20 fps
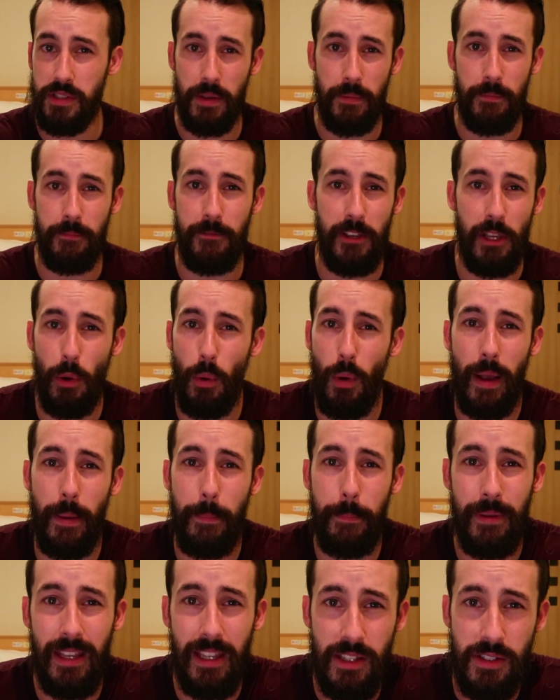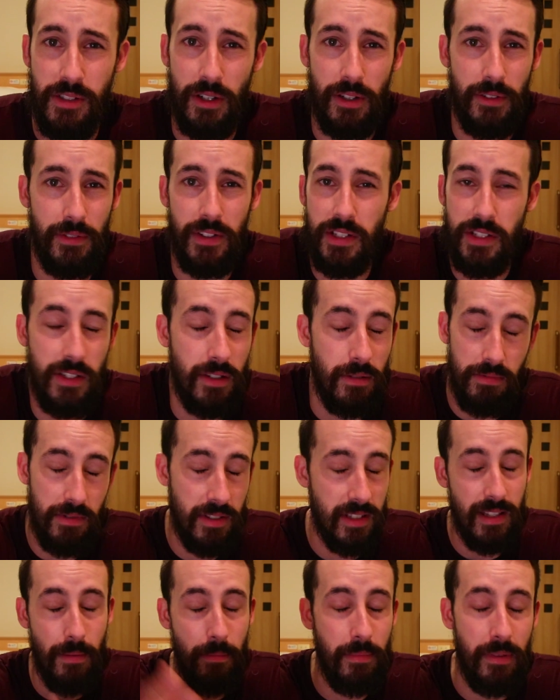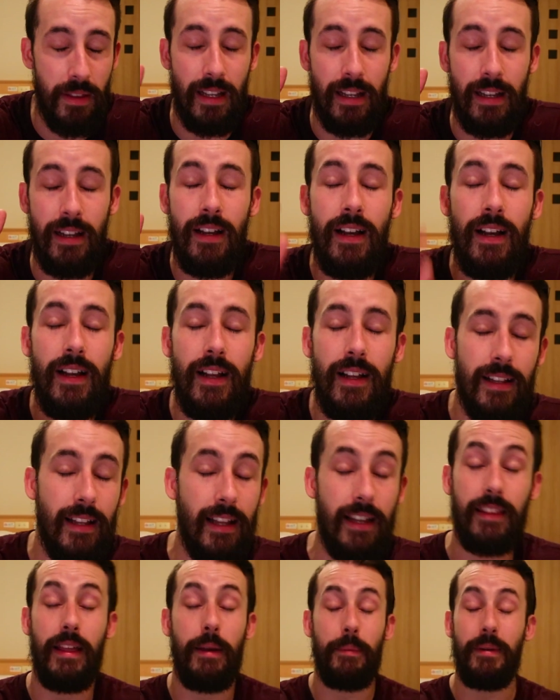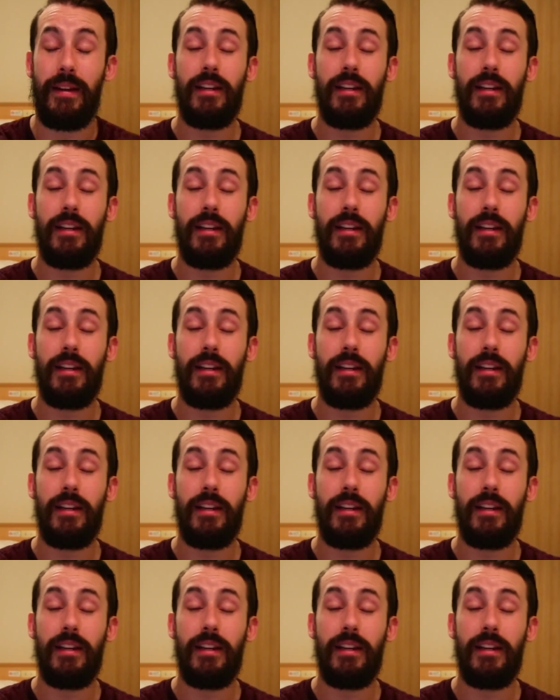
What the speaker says: some VoIP service or something like that. But